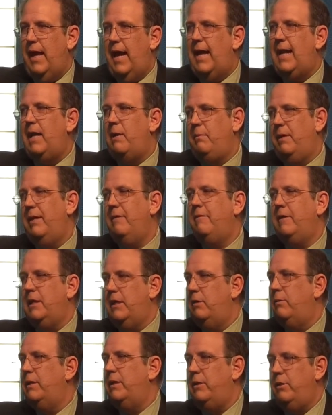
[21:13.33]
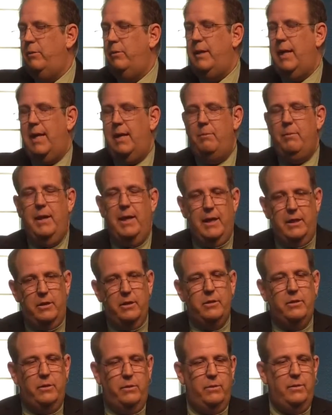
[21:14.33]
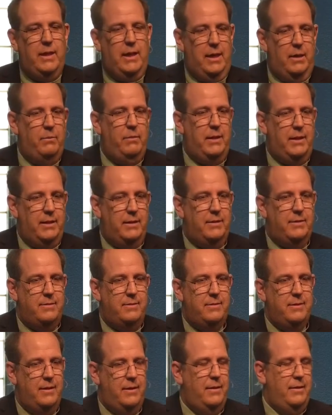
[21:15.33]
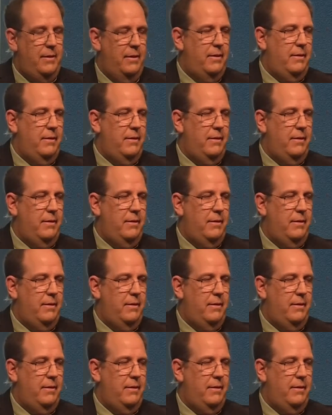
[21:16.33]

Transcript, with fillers: And I'm giving you a new name, and your new name is